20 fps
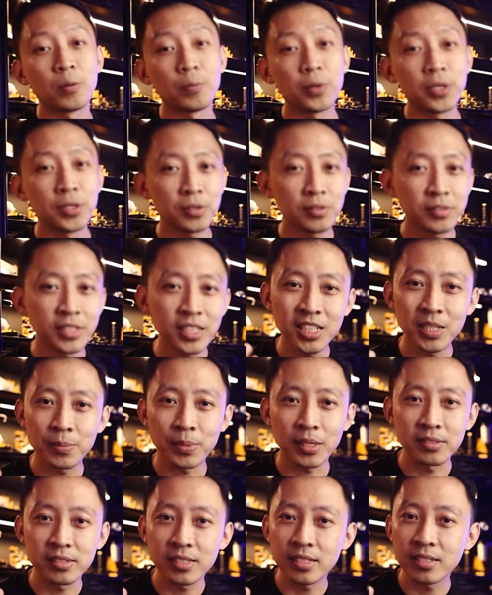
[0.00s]
We don't think
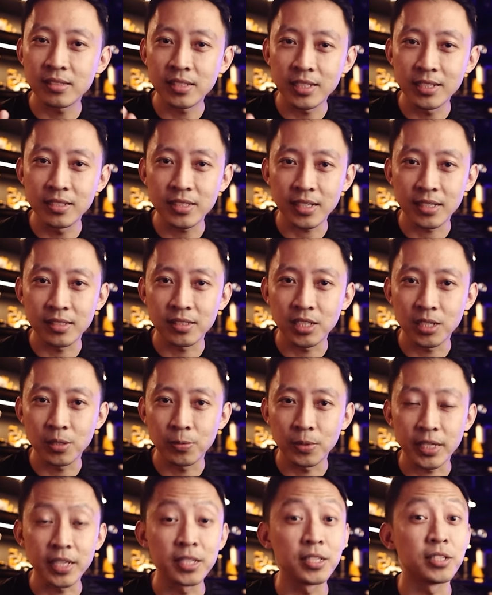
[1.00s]
about these things until
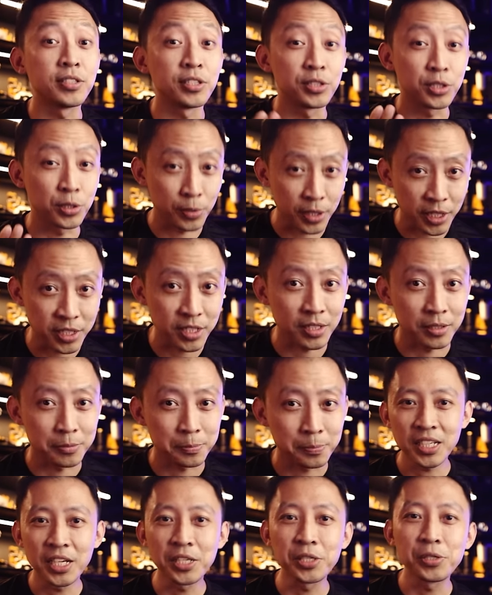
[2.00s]
we're in the situation
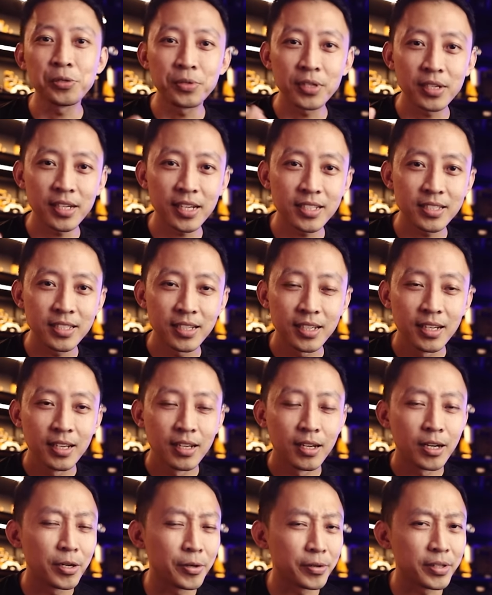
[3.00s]
and you realize,
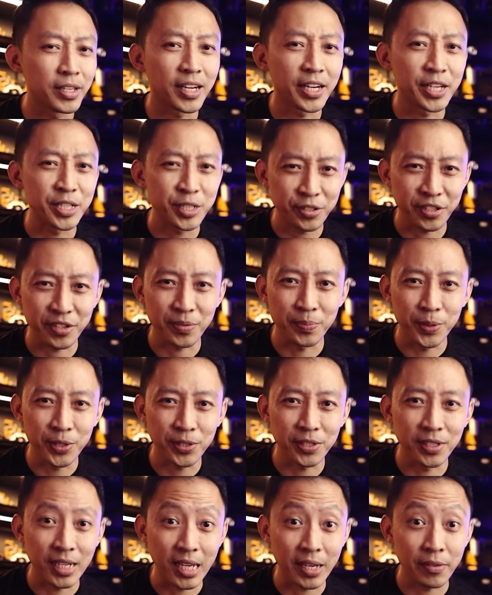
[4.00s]
oh yeah, I should have
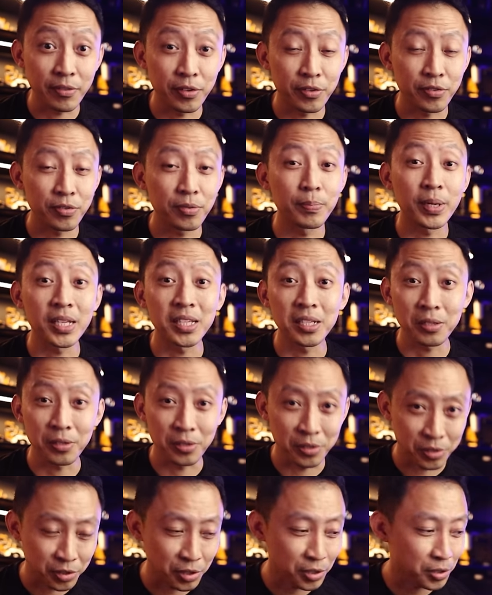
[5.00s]
bought a light with better
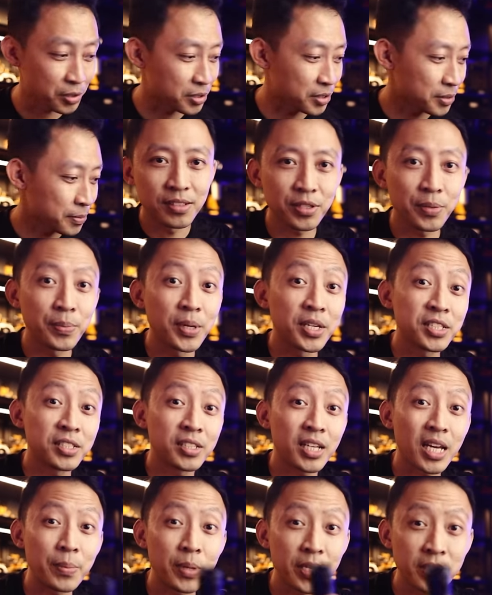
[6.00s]
controls. So imagine
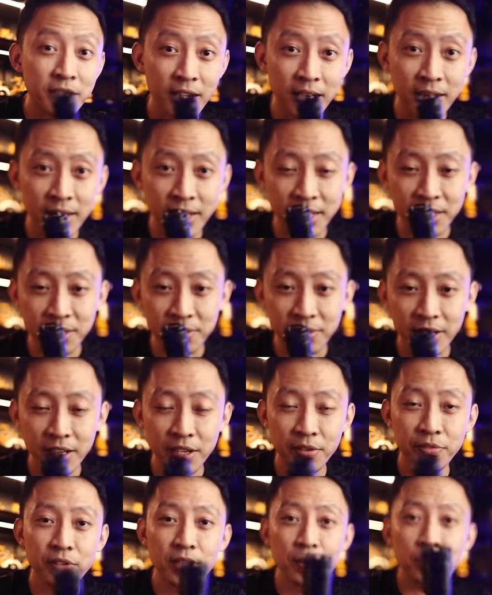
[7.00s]
the MH10S, right?
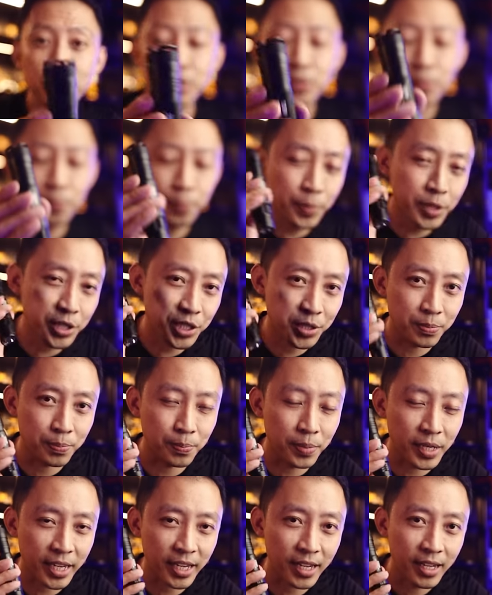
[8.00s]
If it was pitch
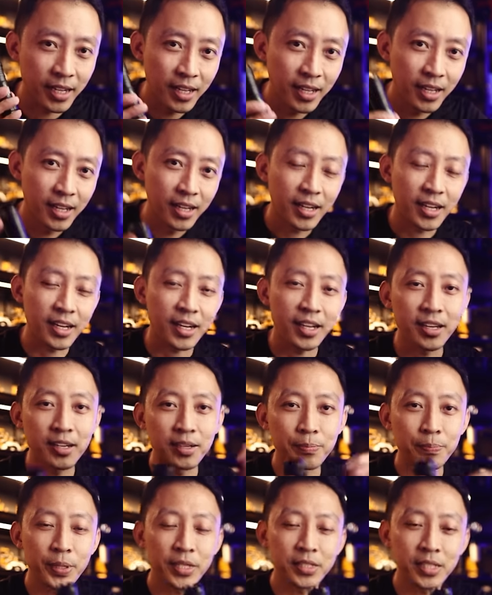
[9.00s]
black, I
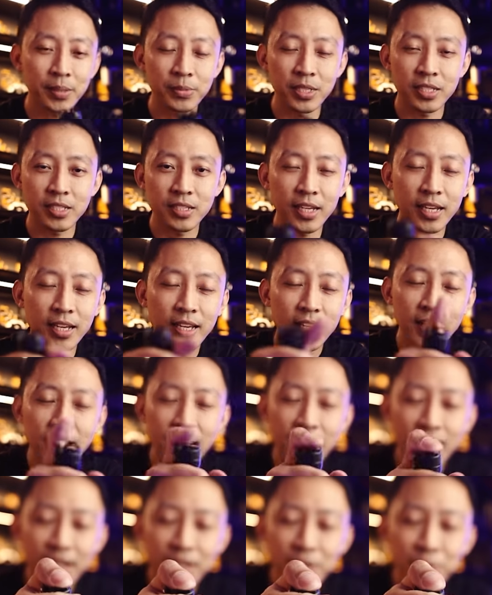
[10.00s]
picked up this light,
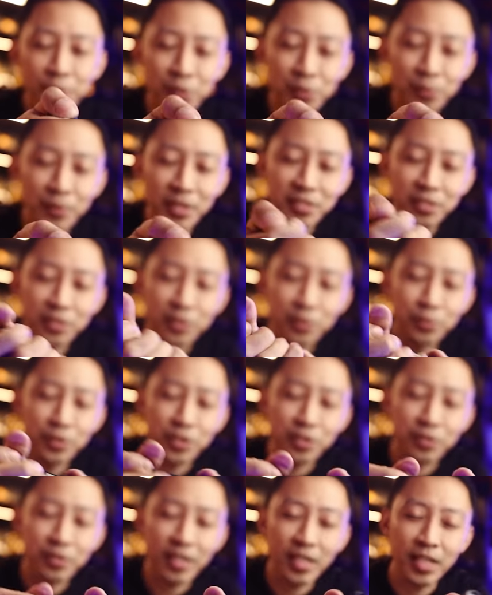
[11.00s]
I don't know where's the
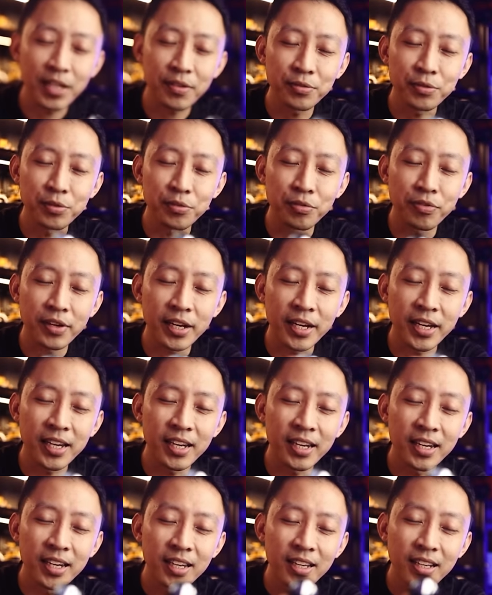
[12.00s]
switch, right? I have to
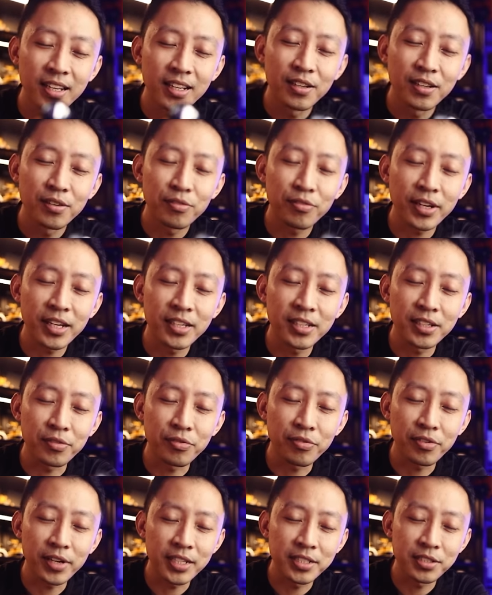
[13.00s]
find the
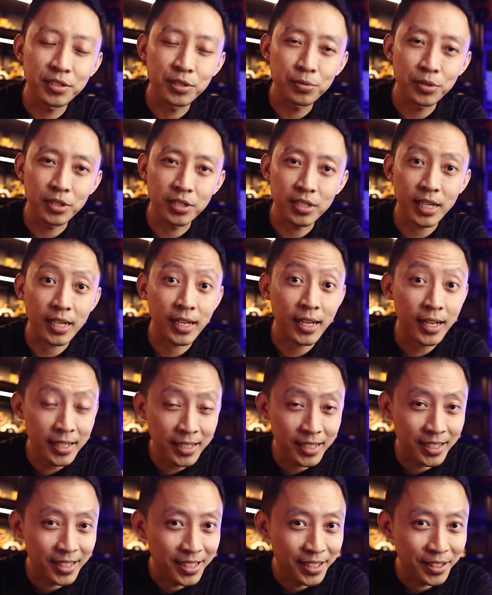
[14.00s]
front switch. I
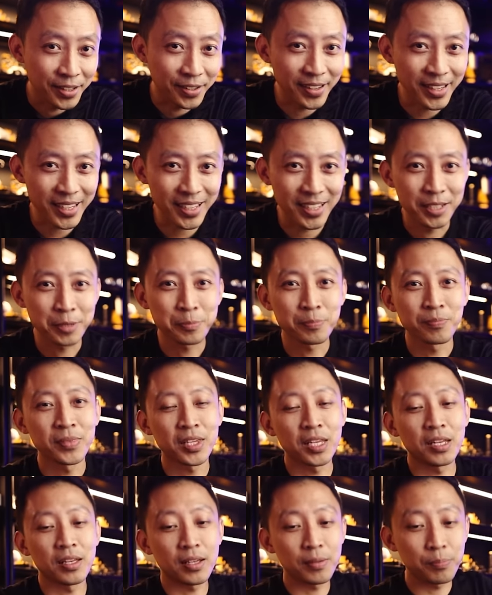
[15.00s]
can't, right?
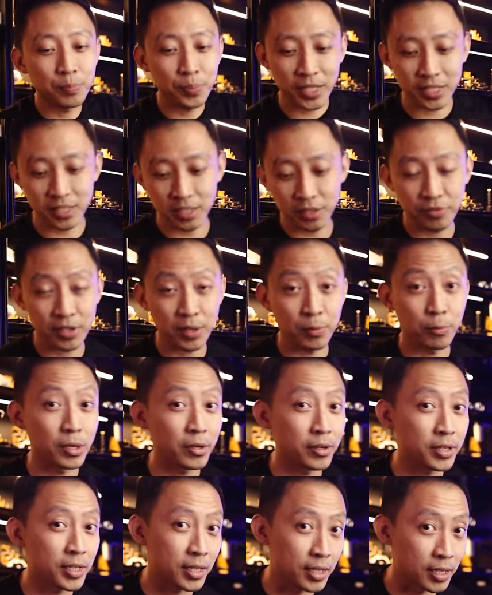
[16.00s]
Plus, if I'm
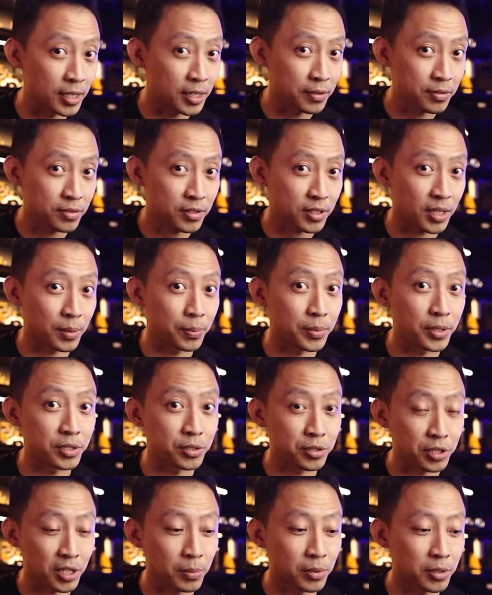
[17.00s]
wearing gloves, I'll be
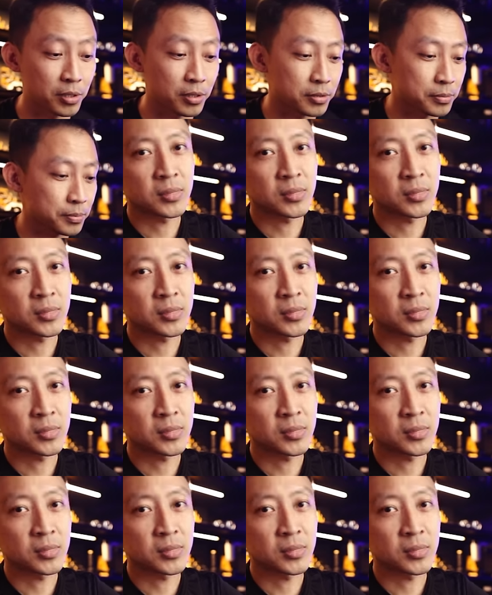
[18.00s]
in trouble.